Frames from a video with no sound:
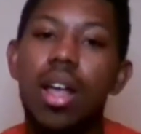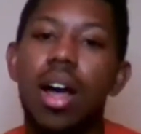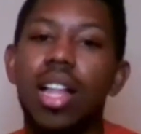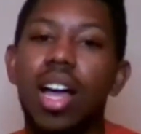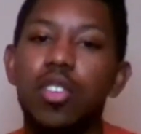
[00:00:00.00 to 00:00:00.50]

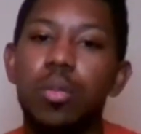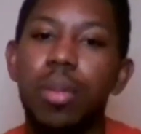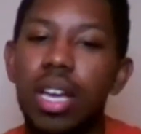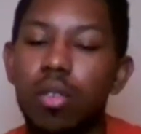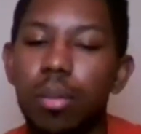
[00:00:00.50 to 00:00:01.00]
A lot of you may
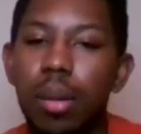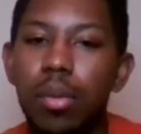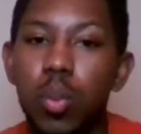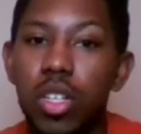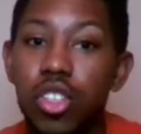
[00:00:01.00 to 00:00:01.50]
have
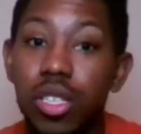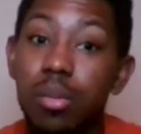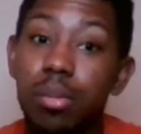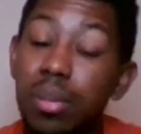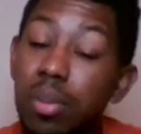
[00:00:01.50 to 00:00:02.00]
remembered when
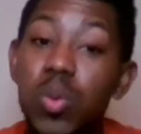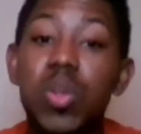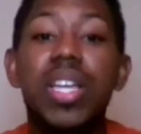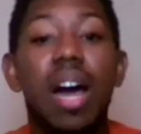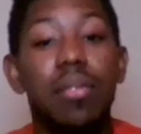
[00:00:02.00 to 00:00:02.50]
Justin Bieber was
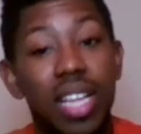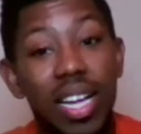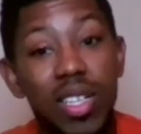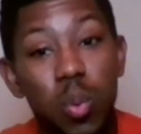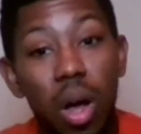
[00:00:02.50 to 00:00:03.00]
with Calvin
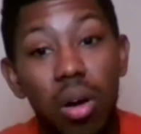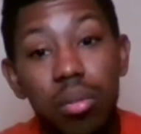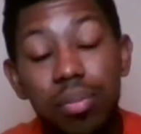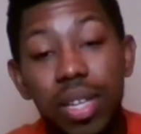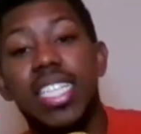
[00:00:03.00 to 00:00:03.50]
Klein as
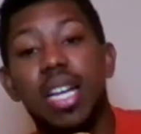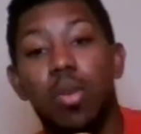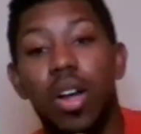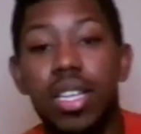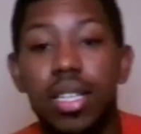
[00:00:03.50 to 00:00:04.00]
well. A$AP
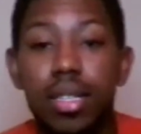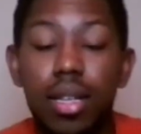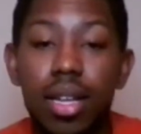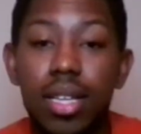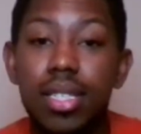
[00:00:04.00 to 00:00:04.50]
Rocky
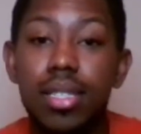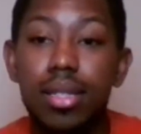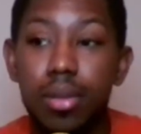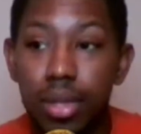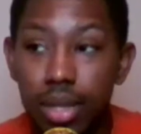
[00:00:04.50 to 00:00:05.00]

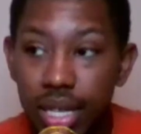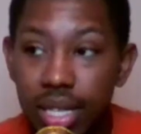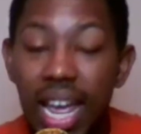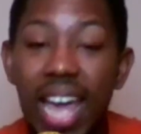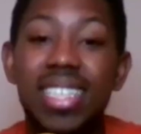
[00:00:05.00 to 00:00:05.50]

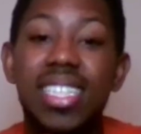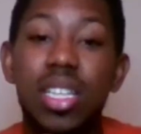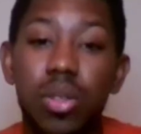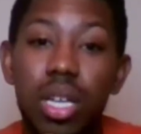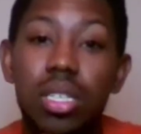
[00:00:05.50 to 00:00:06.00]
did and
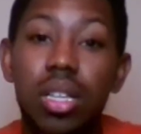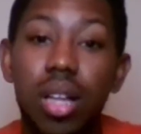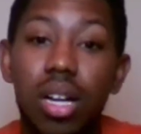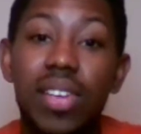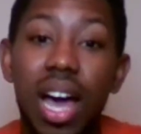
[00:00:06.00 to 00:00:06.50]
still does a
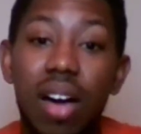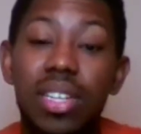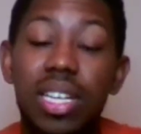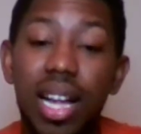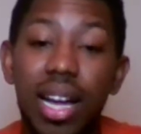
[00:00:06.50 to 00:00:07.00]
lot of
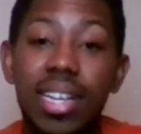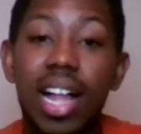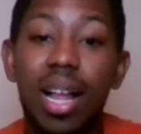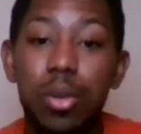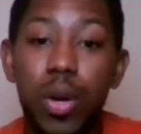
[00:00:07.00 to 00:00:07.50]
Calvin Klein
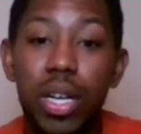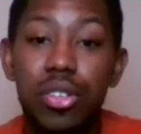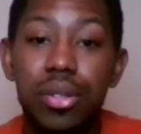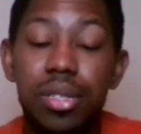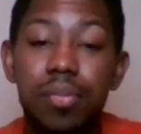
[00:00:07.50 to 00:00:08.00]

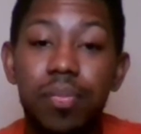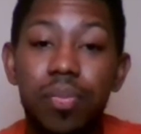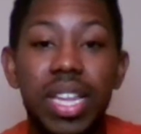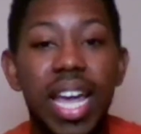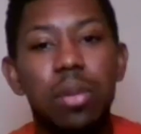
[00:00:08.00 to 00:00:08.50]
collaborations.
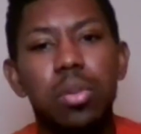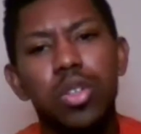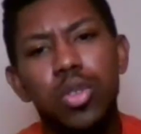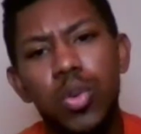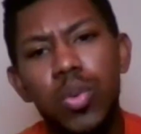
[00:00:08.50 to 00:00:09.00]
And when
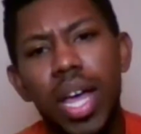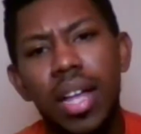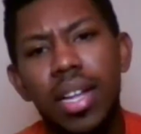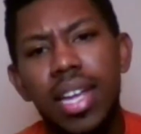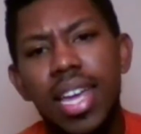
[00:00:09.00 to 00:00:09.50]
you do
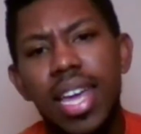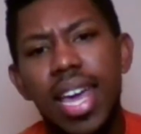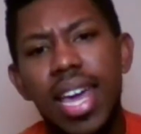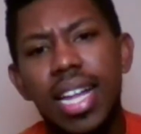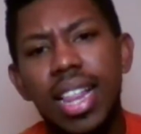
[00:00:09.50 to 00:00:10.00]
that,
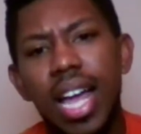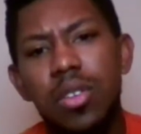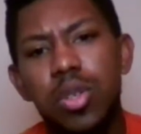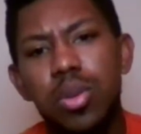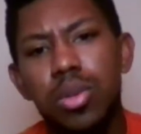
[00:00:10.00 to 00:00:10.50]
it
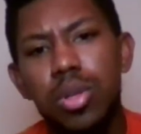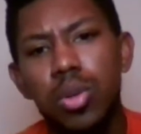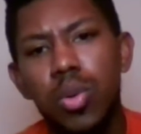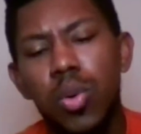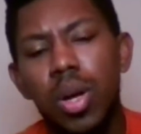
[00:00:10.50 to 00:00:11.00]
allows you
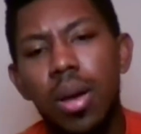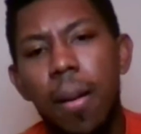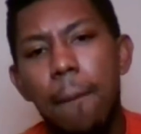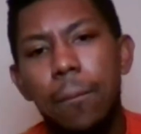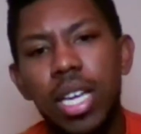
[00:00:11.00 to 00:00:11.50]
to
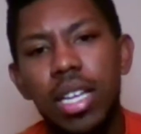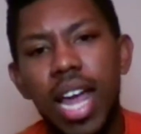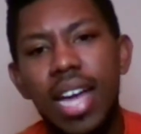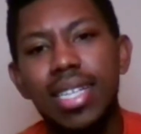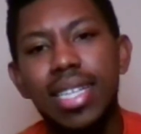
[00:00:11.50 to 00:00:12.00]
meet
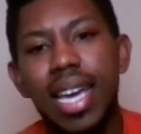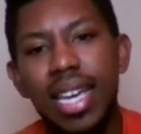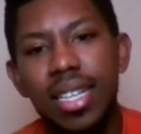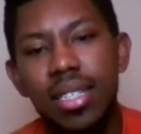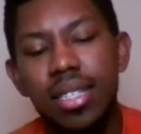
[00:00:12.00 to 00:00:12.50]
and
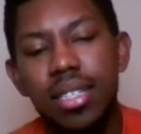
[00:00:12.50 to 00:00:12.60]
engage